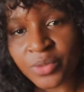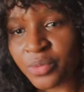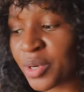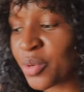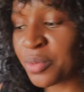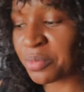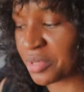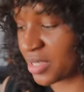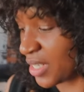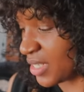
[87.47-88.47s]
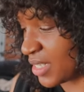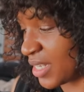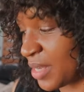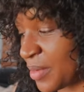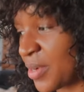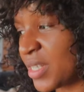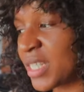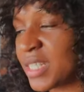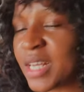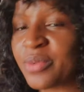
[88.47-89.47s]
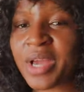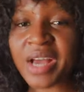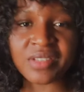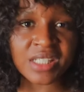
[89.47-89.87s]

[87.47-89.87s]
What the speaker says: we couldn't present today because they said we have